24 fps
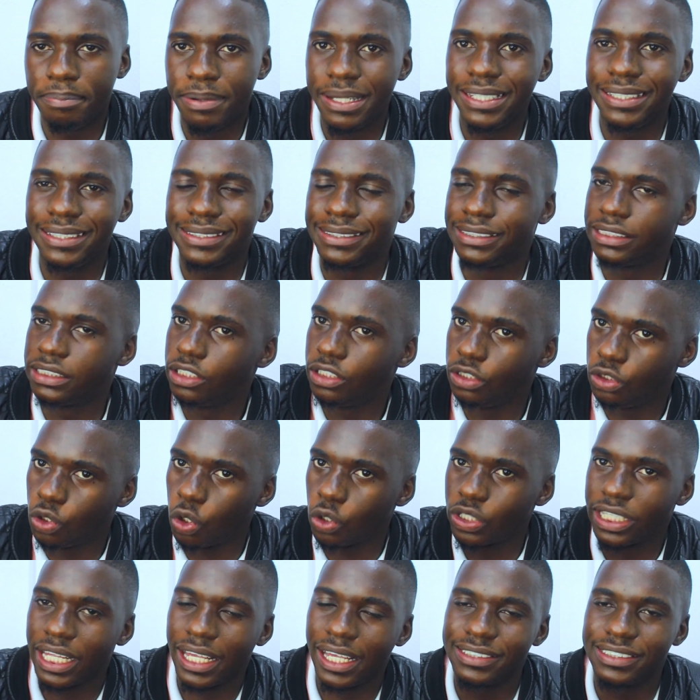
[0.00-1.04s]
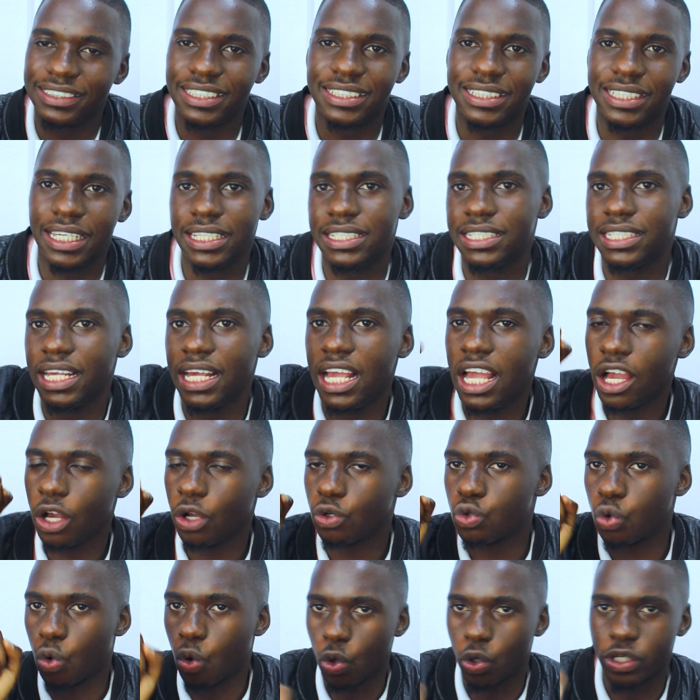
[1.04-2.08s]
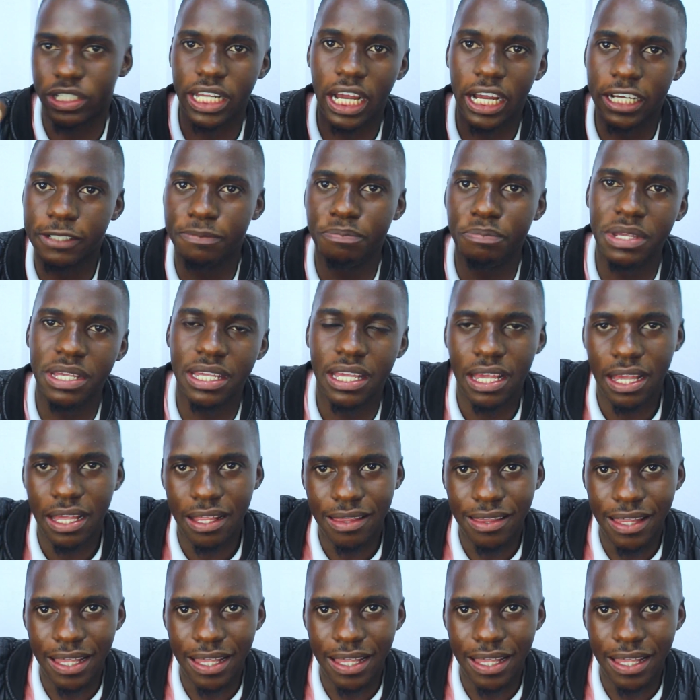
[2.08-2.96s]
please don't hesitate to contact me.